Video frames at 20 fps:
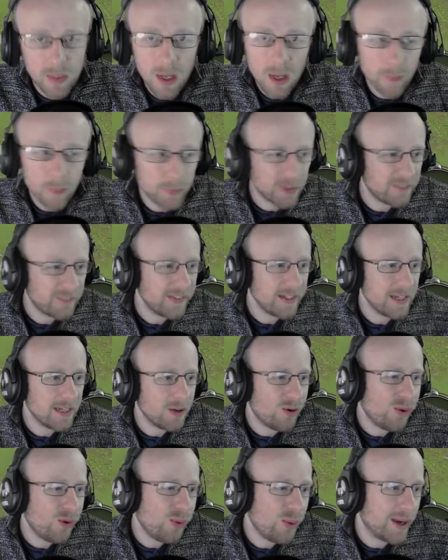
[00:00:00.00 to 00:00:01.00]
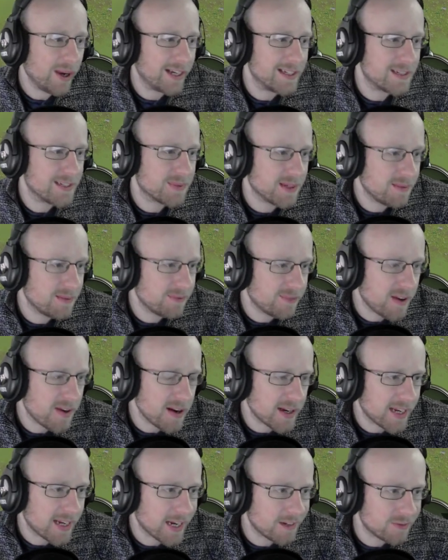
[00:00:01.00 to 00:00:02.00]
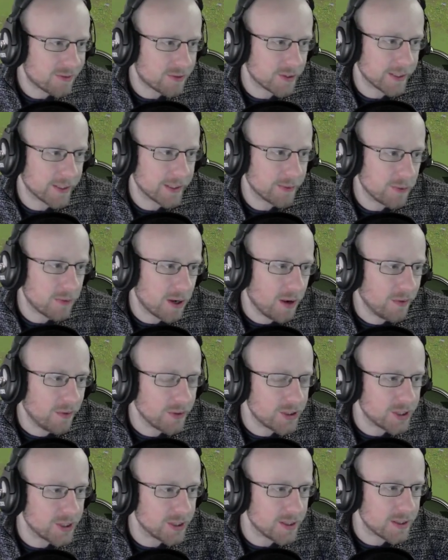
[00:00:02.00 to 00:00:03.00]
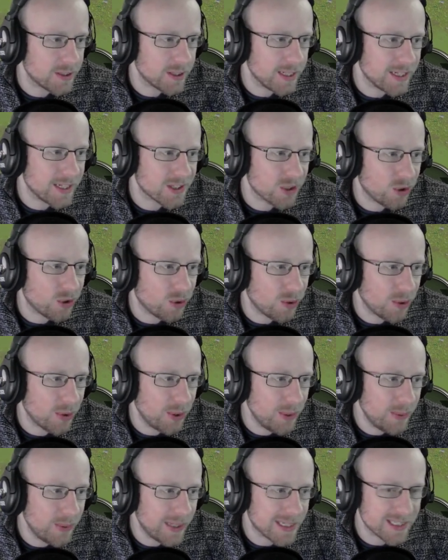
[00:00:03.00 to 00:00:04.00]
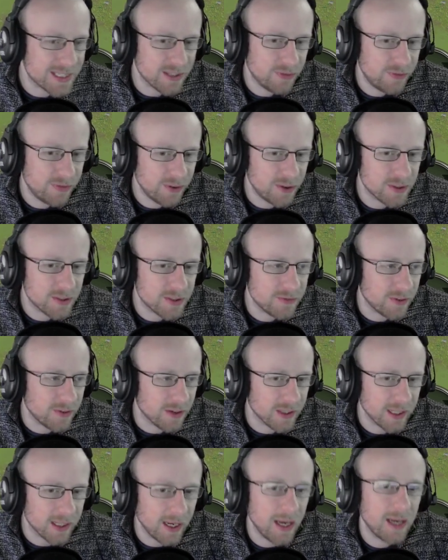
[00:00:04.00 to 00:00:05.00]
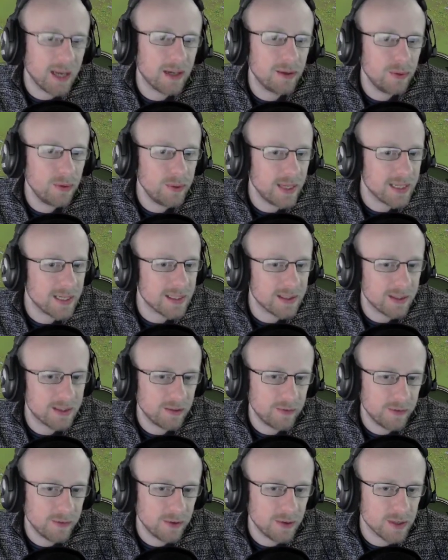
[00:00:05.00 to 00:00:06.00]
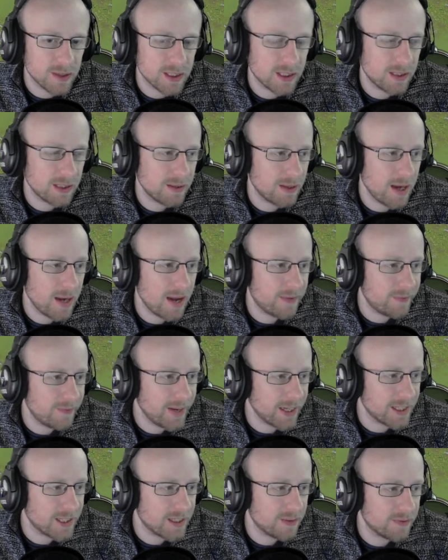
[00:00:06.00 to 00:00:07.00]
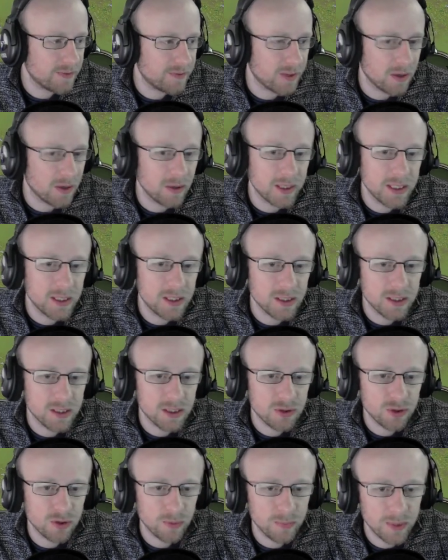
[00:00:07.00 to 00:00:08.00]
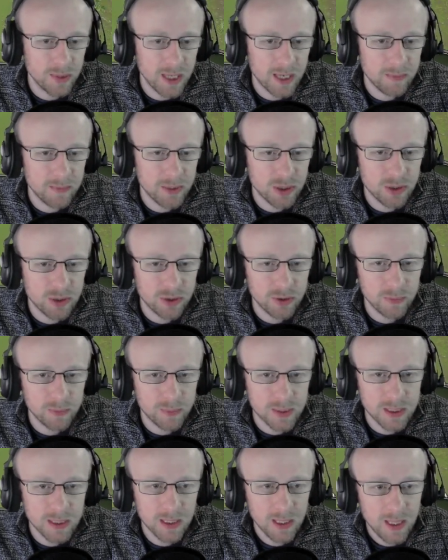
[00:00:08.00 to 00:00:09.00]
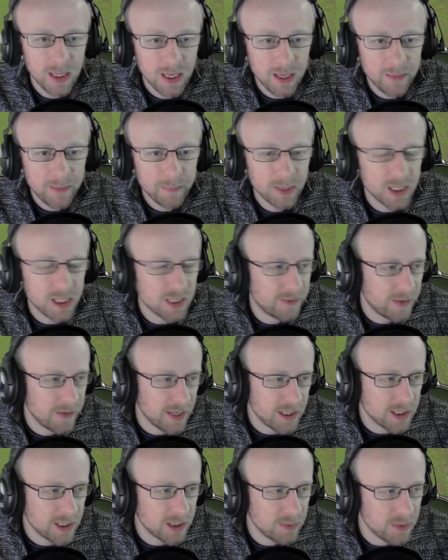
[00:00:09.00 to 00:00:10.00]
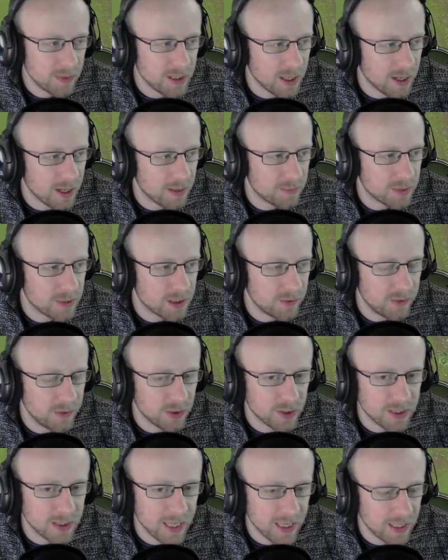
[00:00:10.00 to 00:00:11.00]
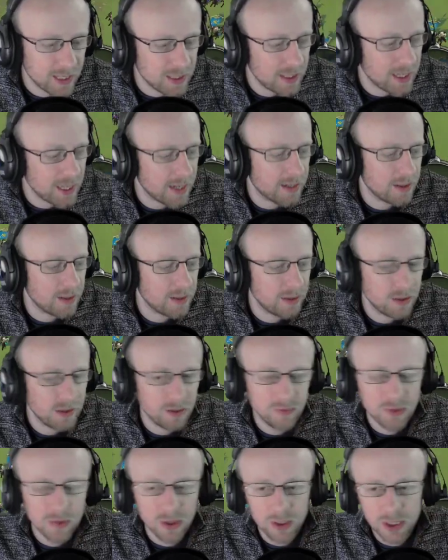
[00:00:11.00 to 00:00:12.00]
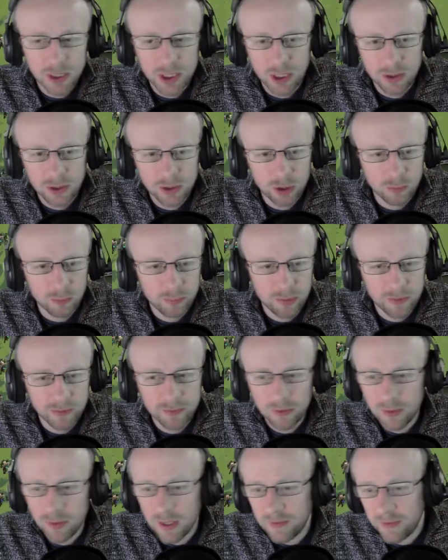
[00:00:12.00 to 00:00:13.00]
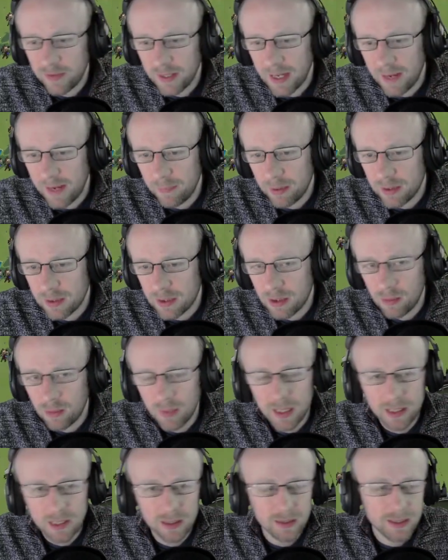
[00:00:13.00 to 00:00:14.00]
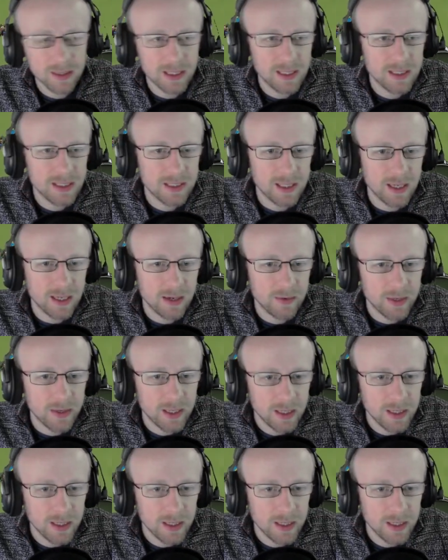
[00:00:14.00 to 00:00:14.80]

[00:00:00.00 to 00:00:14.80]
But I think always when I'm fighting cavalry archers, it's who gets the first volley in, who gets the first effective volley to disrupt the enemy troops. Because I find sometimes if you're second in, you've got shot up before anything happens. Oh my god, that is scary.